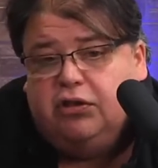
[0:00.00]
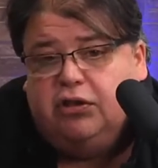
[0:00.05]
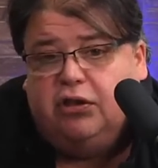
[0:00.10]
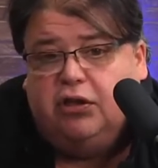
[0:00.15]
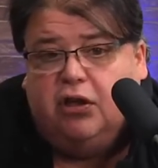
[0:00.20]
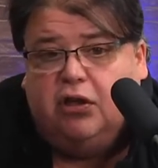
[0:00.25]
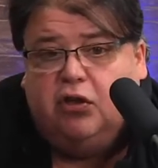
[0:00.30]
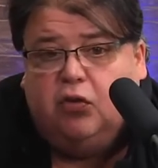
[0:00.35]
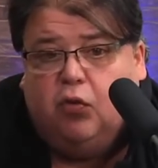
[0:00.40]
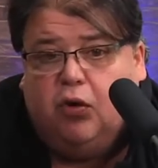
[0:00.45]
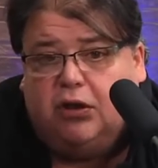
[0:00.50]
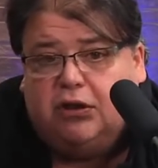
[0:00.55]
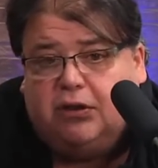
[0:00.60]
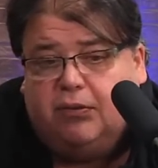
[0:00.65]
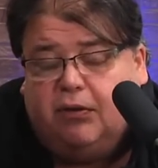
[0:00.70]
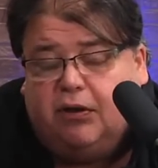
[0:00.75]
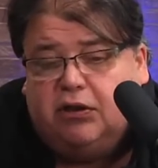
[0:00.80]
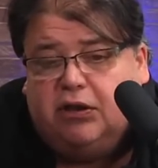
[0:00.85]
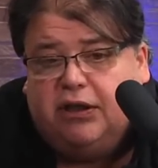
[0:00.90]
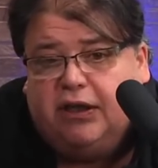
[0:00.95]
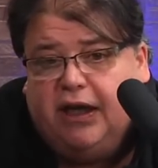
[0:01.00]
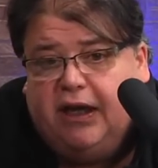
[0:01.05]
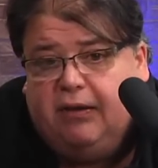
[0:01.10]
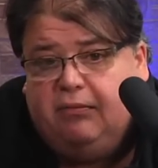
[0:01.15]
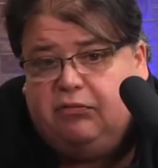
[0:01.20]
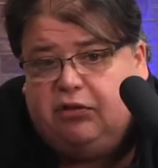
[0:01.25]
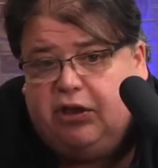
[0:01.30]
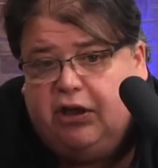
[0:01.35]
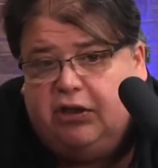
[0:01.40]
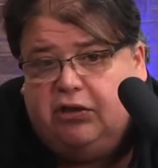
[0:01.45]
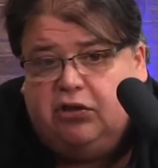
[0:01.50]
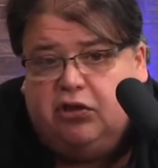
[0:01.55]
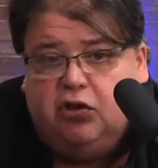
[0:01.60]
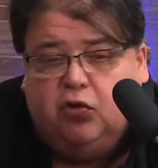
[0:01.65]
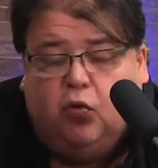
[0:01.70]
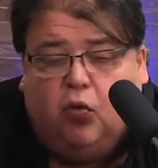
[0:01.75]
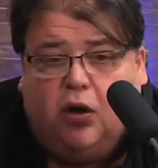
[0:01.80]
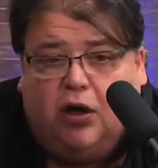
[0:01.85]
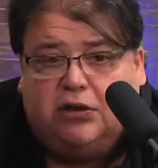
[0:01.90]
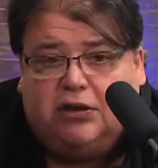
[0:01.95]
You want them on the Game Changer? You
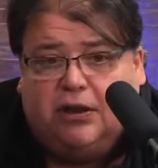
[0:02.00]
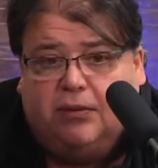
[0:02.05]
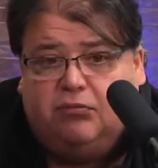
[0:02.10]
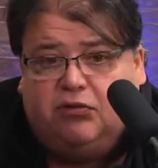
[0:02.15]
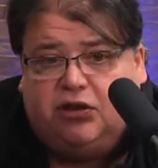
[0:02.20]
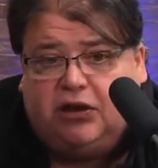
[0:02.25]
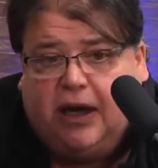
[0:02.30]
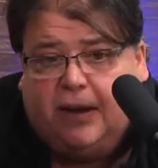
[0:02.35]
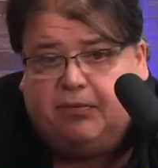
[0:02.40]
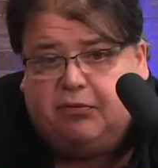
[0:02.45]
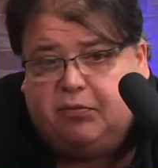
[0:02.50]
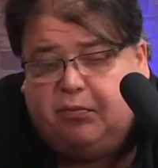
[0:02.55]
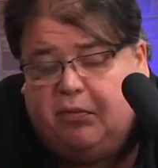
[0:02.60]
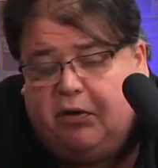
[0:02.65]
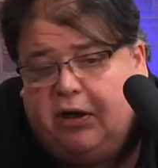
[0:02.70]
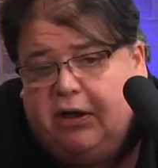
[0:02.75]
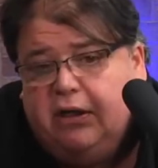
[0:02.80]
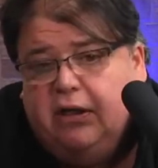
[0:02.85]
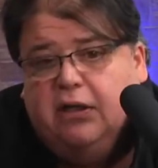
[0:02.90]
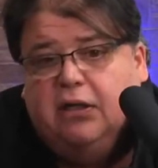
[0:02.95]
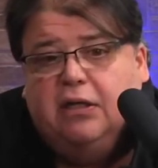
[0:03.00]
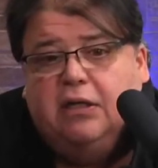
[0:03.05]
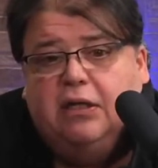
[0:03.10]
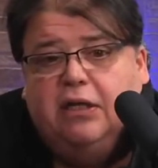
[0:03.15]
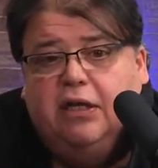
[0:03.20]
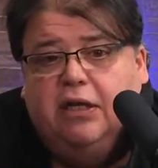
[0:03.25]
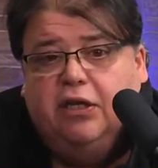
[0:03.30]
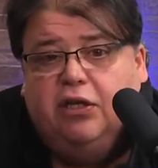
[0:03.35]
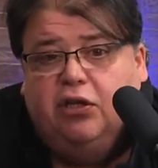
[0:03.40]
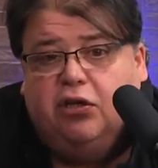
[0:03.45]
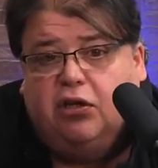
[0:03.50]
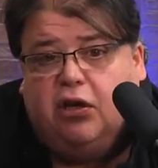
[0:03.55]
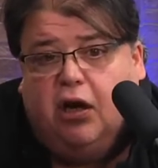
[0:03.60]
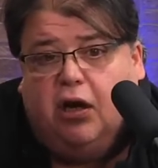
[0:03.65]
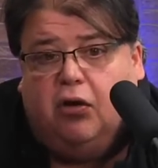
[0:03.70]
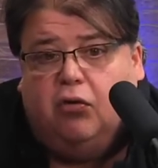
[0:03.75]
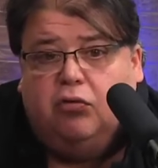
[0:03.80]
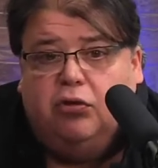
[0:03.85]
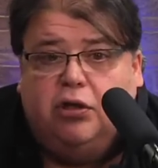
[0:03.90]
want them shop smart? Here you go.